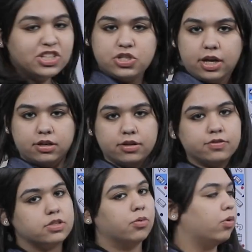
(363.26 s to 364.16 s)
adjectives,
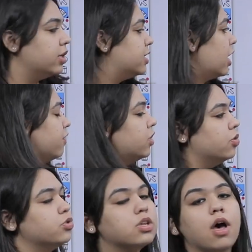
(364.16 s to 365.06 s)
the words that we
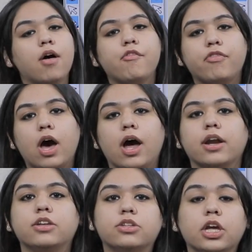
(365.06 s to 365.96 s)
use,
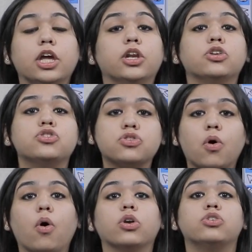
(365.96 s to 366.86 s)
fat, thin,
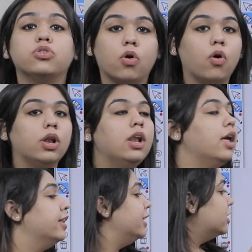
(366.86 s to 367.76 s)
short, tall,
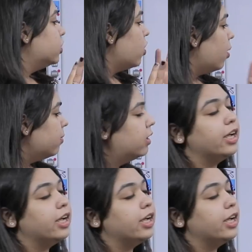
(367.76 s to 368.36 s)
these normal